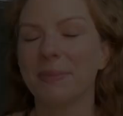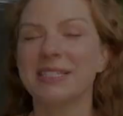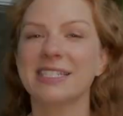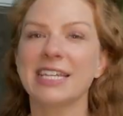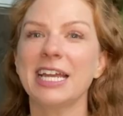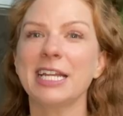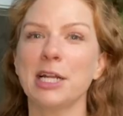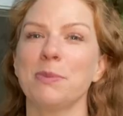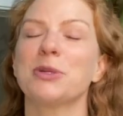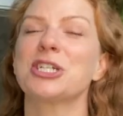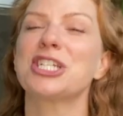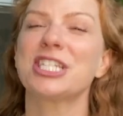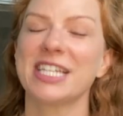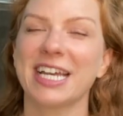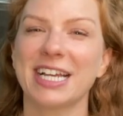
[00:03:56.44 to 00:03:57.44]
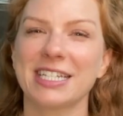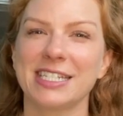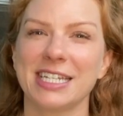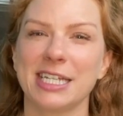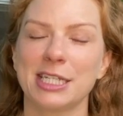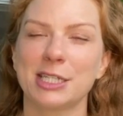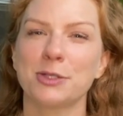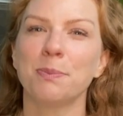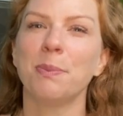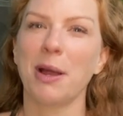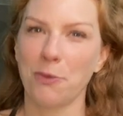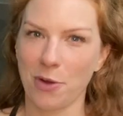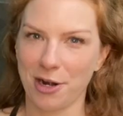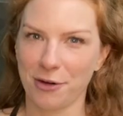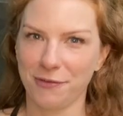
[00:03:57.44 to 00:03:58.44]
Mistake number 6 is
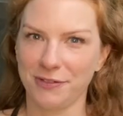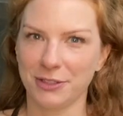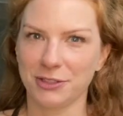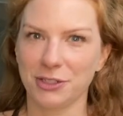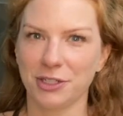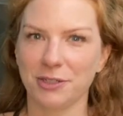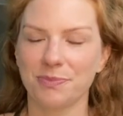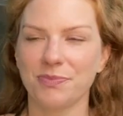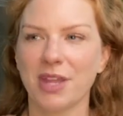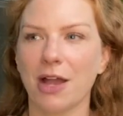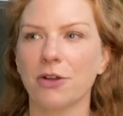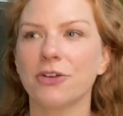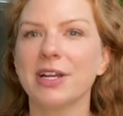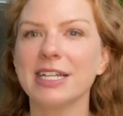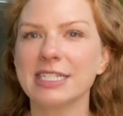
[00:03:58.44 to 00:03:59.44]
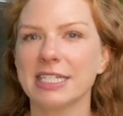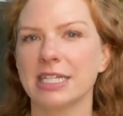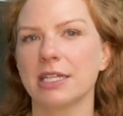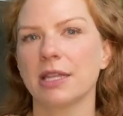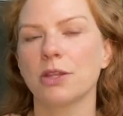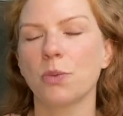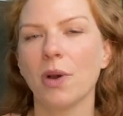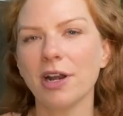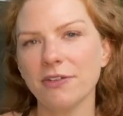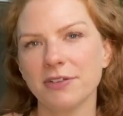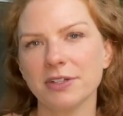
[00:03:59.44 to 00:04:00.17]
my water filter. Now granted, the water